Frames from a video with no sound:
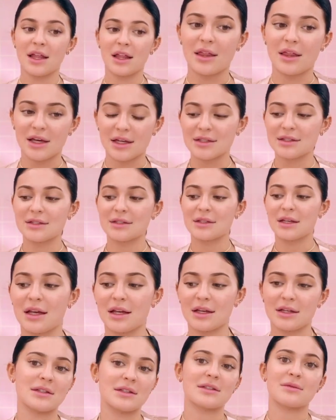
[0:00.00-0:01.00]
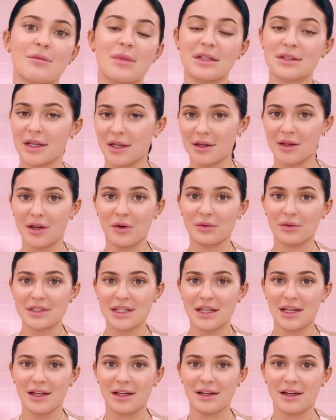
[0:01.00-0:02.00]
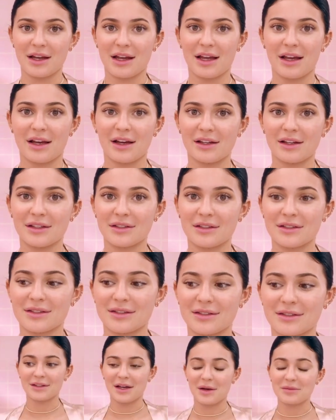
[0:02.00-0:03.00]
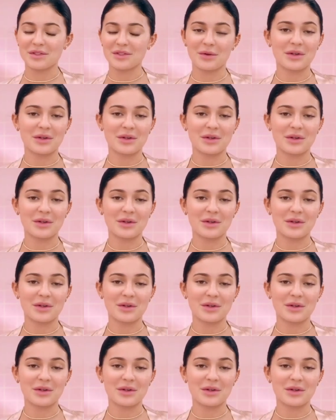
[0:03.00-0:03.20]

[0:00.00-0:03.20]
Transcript: this is my skincare routine, and I'm